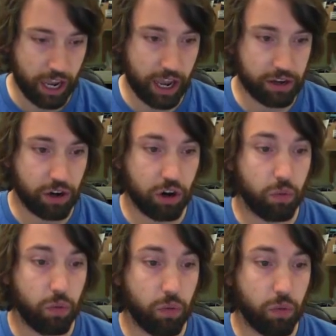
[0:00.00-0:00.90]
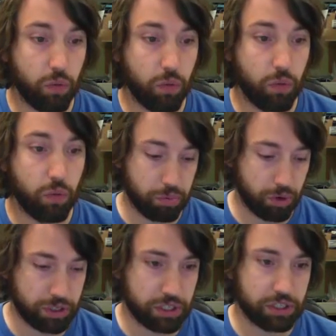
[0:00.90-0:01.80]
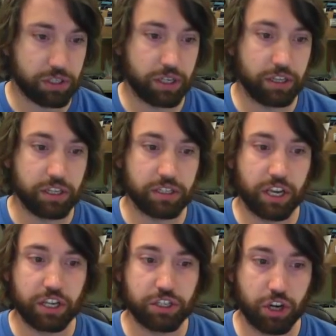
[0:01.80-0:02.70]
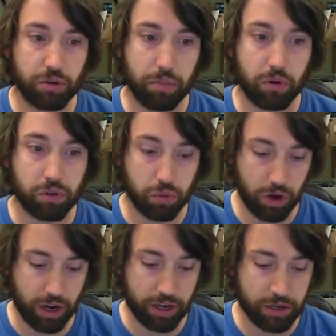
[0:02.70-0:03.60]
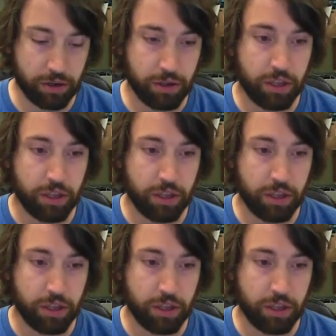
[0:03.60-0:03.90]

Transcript: and our y value of the point is, in this case, our mouse y.